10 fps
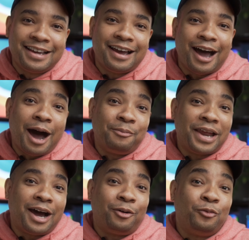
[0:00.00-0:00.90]

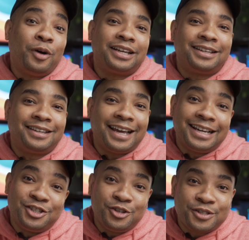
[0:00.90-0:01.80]
Now what that
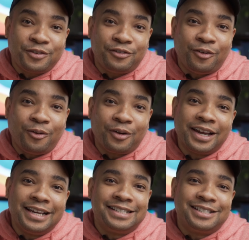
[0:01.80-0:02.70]
is useful for
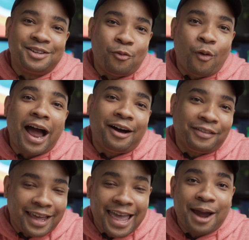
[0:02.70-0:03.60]
is while
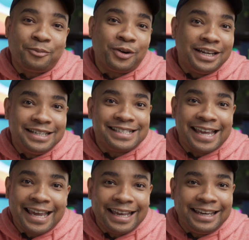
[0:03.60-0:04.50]
the camera is
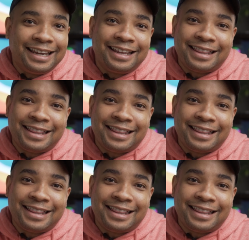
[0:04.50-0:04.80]
in